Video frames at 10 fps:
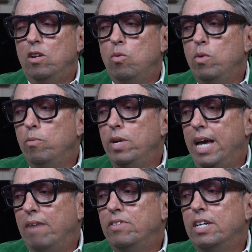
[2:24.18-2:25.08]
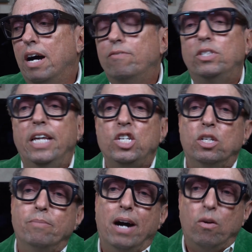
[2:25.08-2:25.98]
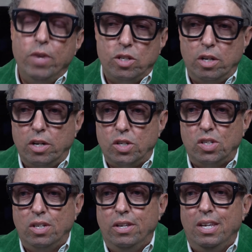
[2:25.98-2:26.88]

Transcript: know, when we have the conversation about research,